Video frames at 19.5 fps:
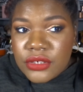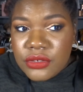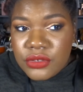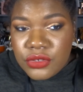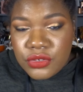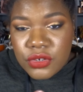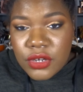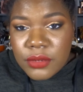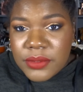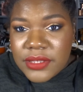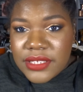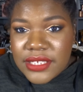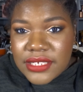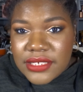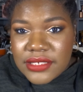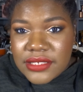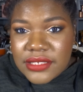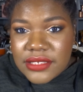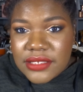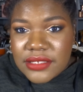dropped
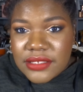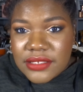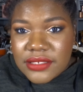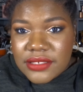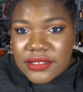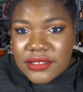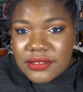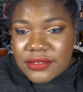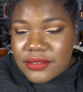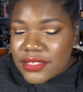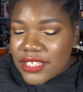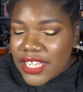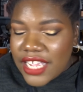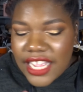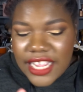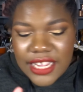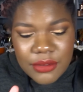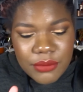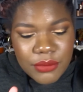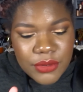this,
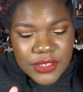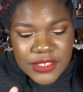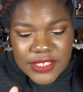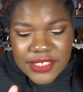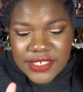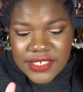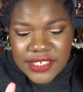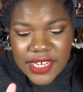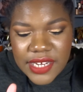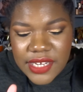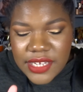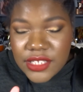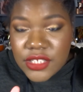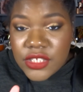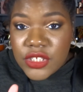I was excited.